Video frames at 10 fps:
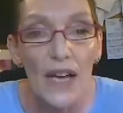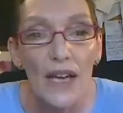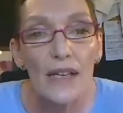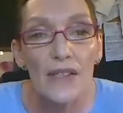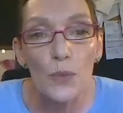
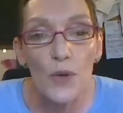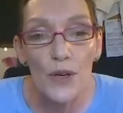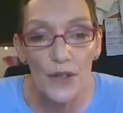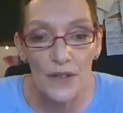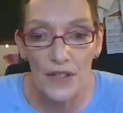His
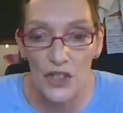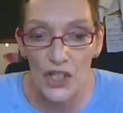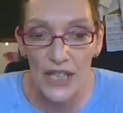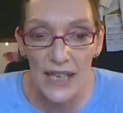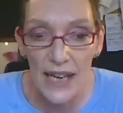work, The
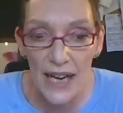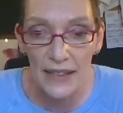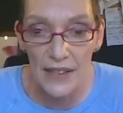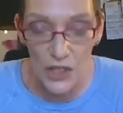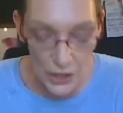
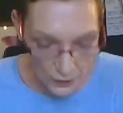Genealogy